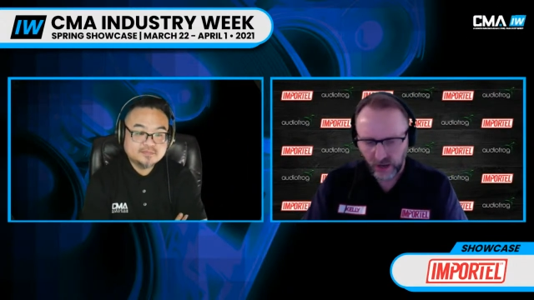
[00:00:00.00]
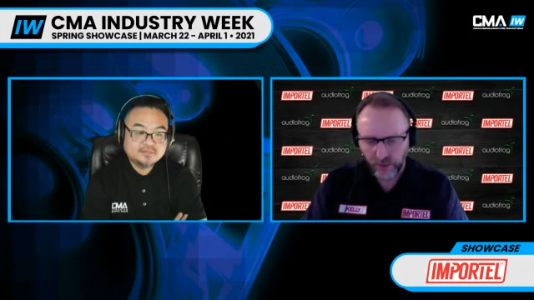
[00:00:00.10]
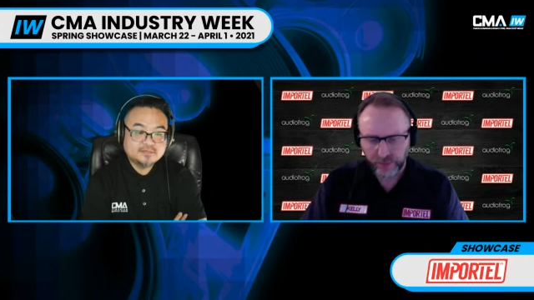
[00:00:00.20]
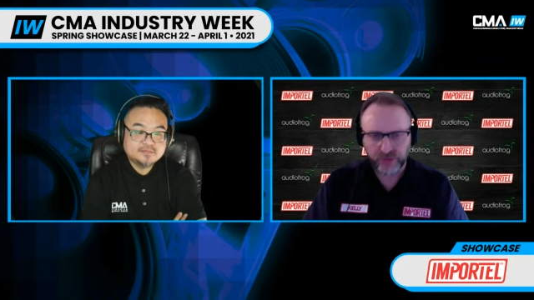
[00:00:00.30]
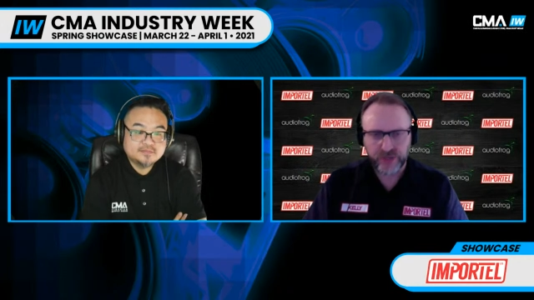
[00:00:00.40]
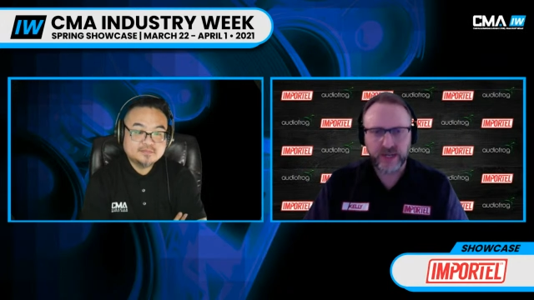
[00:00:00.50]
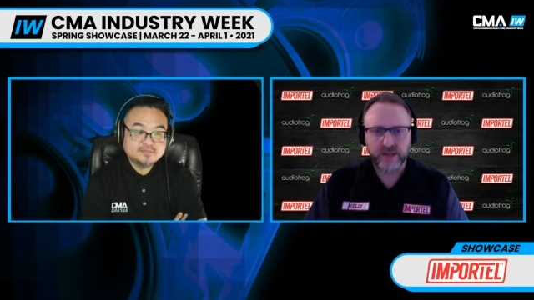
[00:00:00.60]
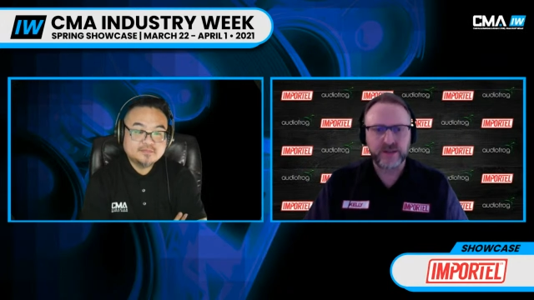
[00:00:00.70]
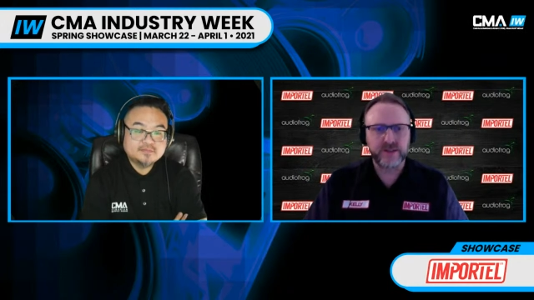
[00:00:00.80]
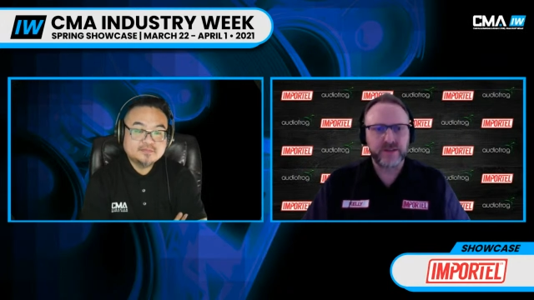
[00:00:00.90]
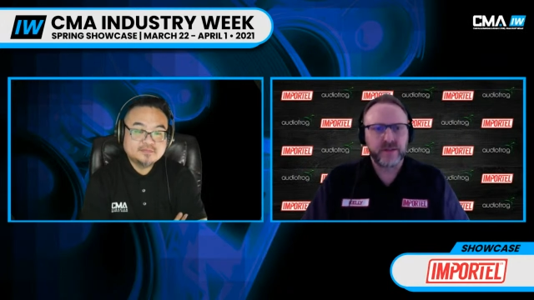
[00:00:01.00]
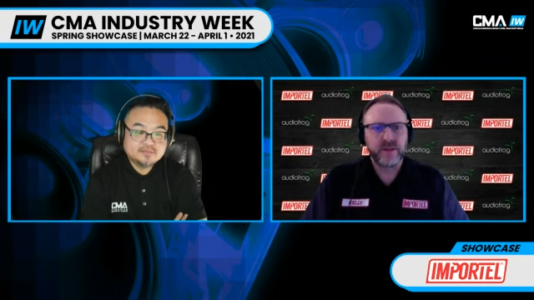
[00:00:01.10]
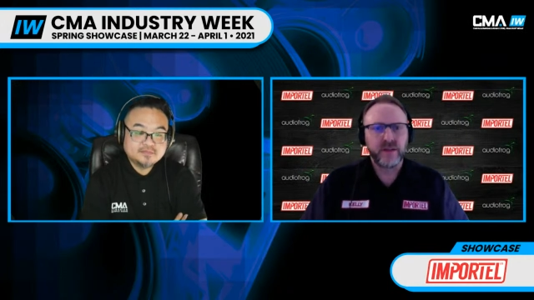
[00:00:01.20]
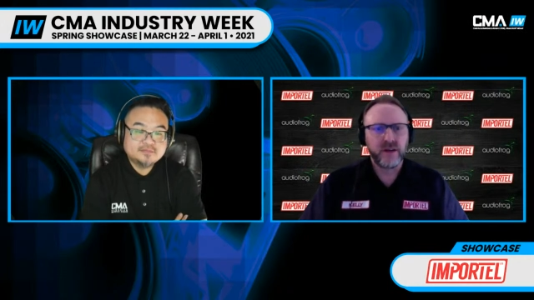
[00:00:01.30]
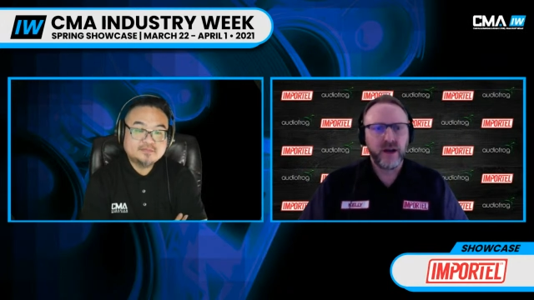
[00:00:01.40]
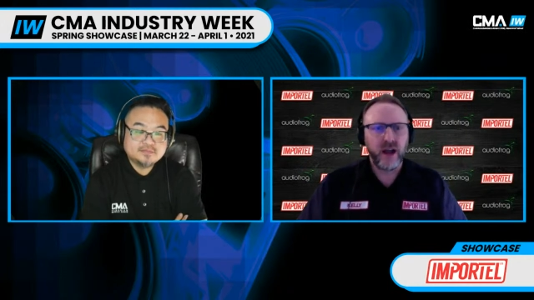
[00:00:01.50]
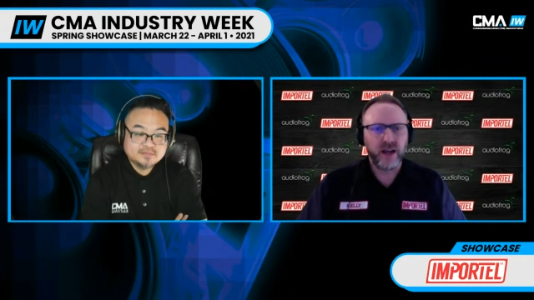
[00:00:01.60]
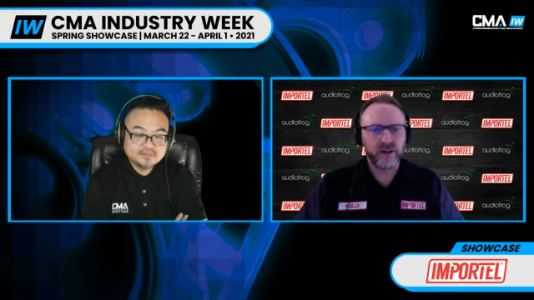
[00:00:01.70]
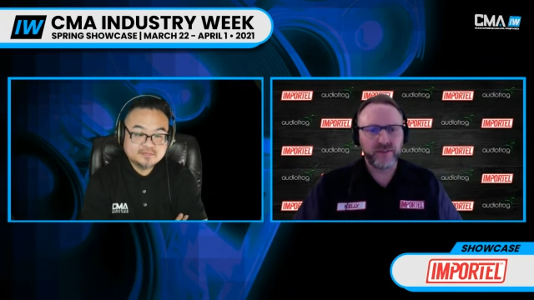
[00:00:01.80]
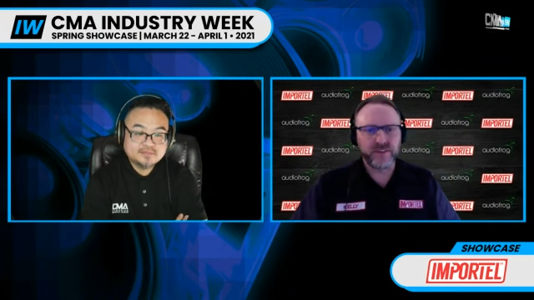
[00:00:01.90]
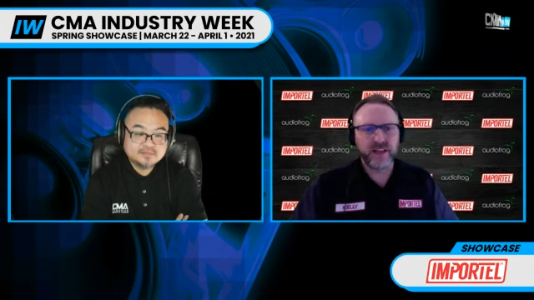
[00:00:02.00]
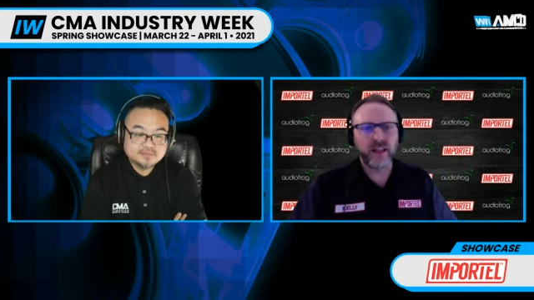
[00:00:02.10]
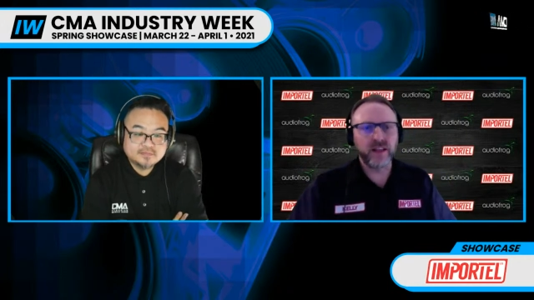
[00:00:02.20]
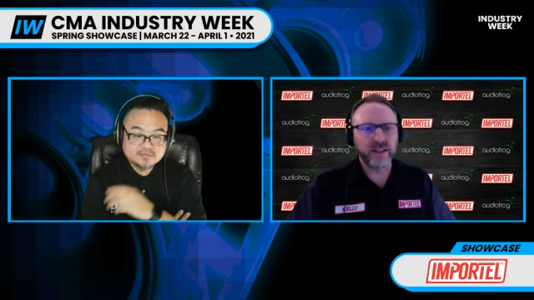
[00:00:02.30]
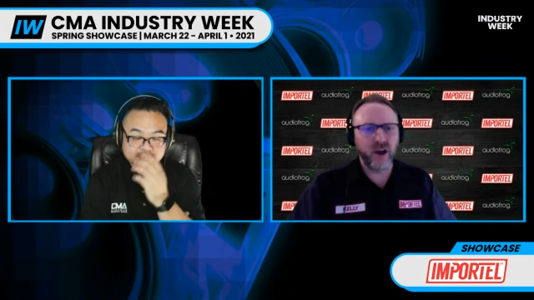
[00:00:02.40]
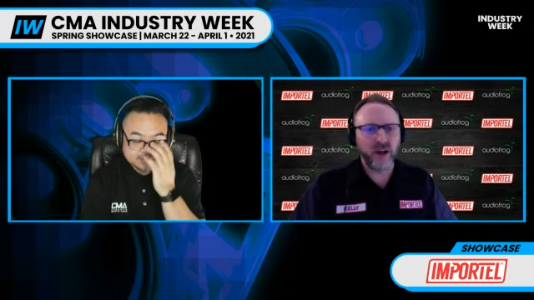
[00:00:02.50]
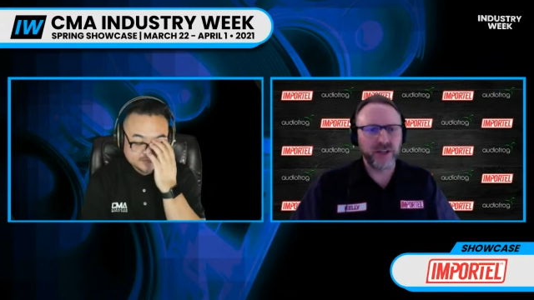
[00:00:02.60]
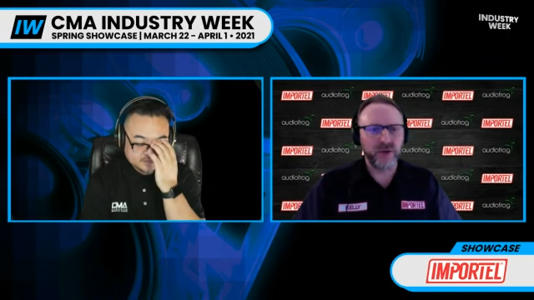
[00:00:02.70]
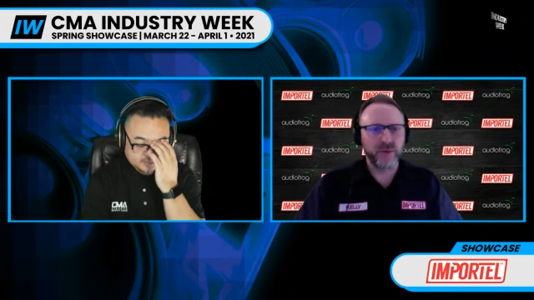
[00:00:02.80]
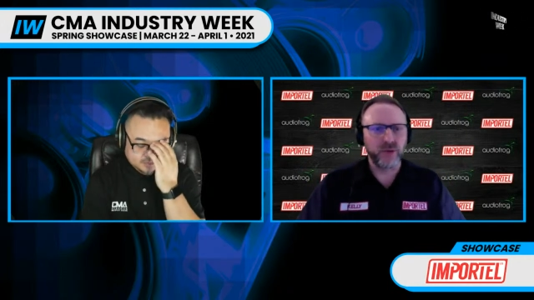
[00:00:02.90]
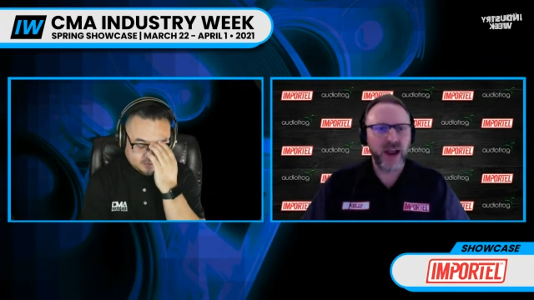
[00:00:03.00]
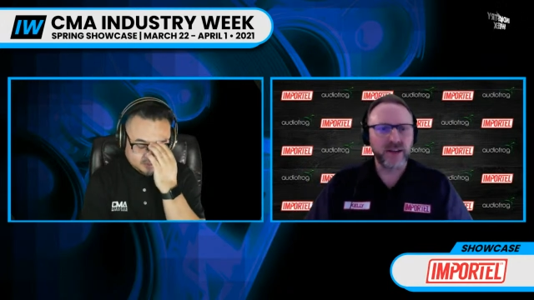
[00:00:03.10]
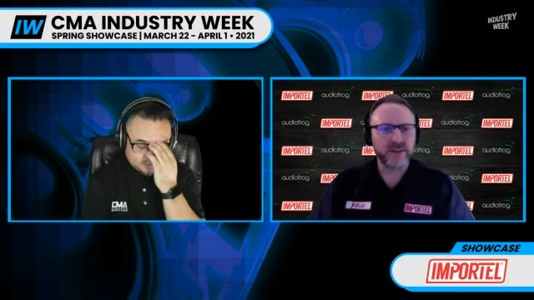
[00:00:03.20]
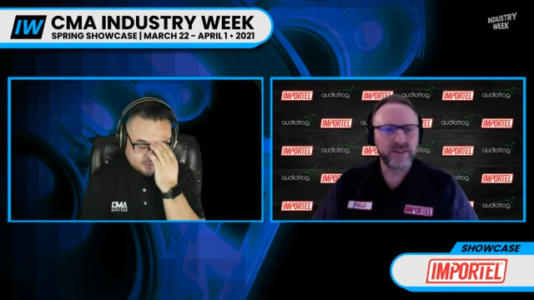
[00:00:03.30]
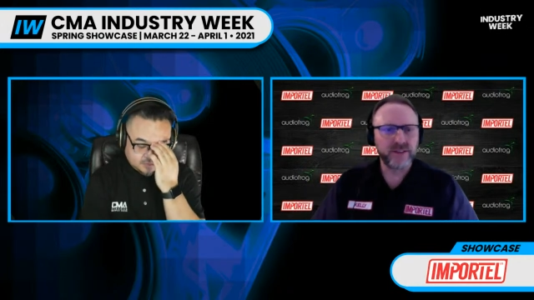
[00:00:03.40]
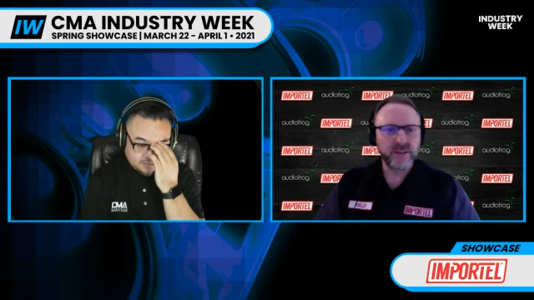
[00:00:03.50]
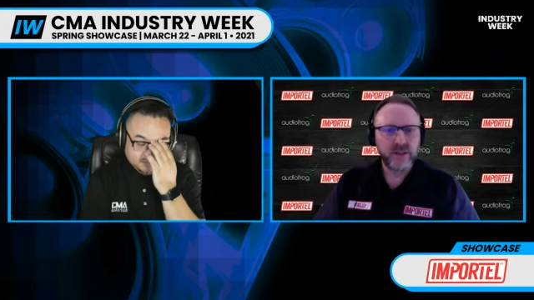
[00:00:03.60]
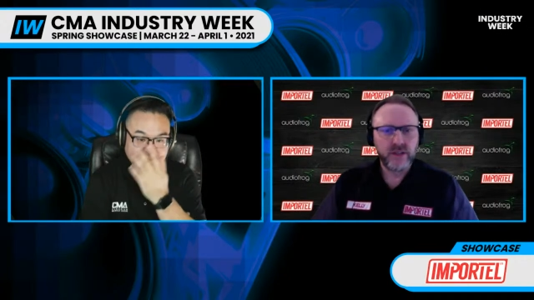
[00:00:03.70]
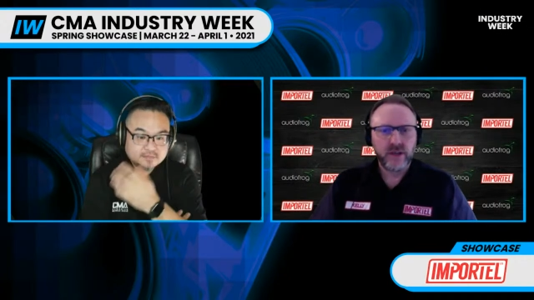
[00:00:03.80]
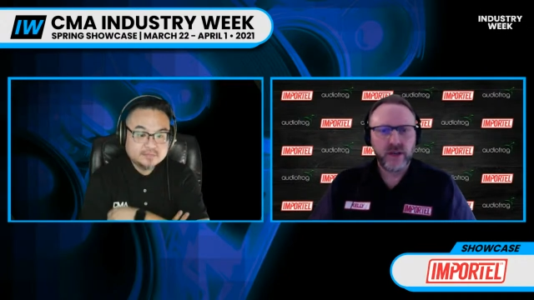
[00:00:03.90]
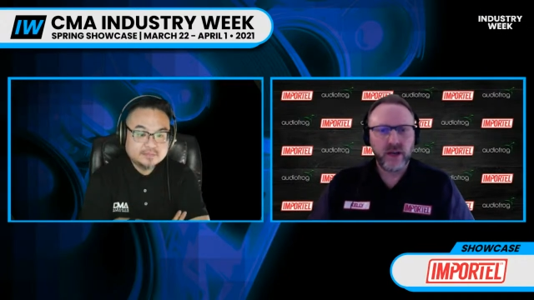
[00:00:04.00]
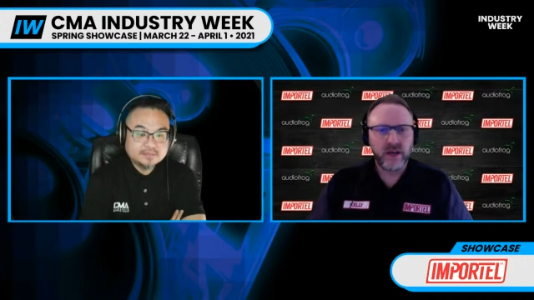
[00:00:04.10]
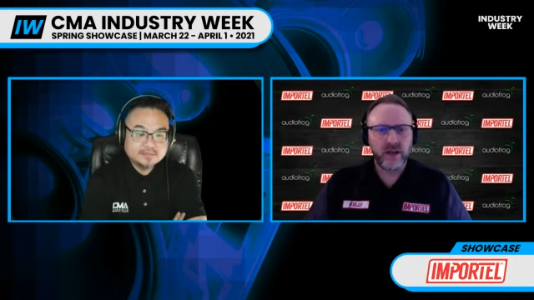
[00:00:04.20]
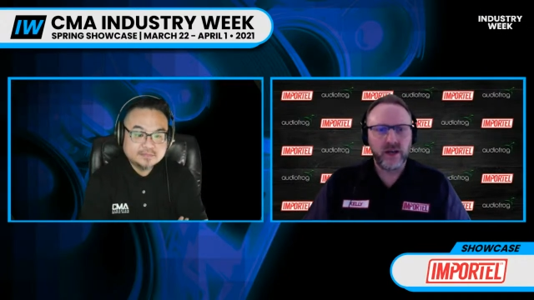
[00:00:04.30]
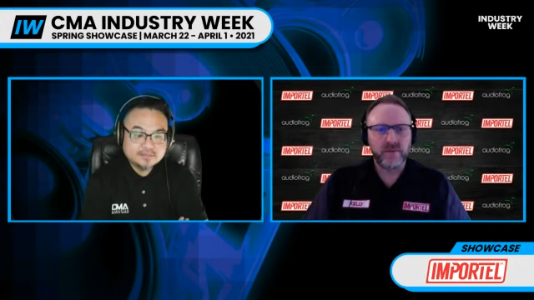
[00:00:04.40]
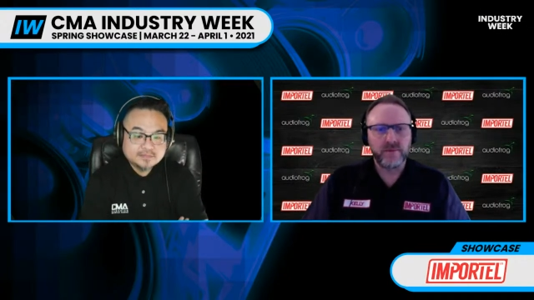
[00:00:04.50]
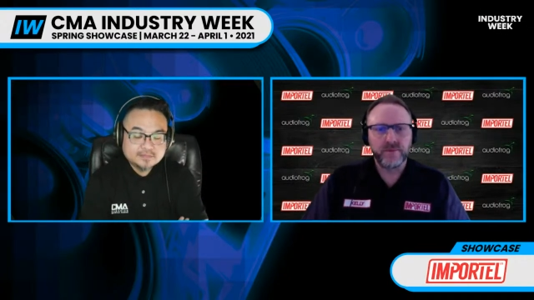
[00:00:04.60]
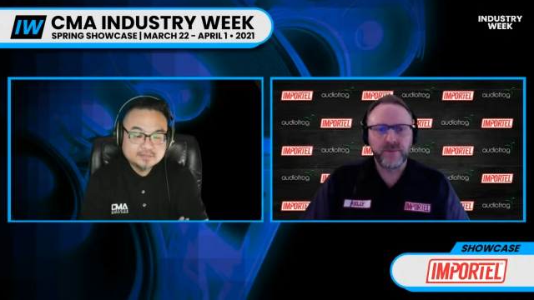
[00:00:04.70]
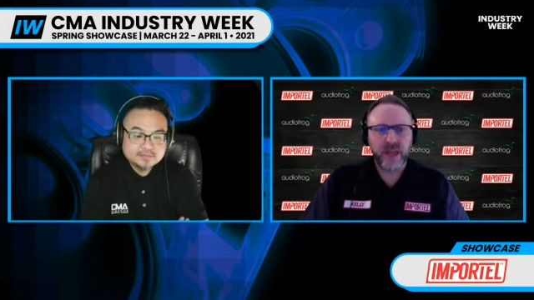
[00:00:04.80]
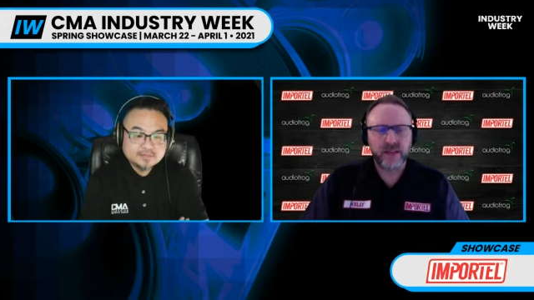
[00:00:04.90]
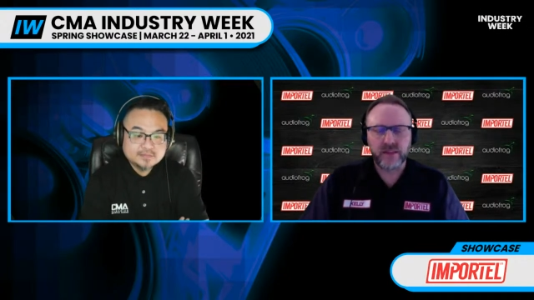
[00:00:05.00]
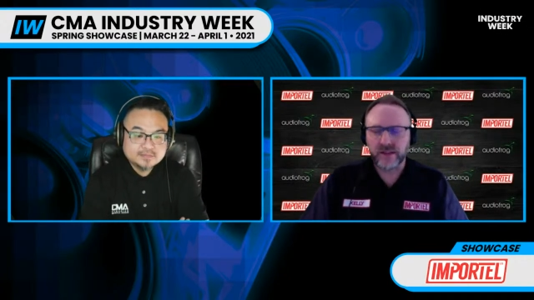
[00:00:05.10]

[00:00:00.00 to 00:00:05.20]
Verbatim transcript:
Speaker 1: upper end, higher fidelity audio brand. Um, at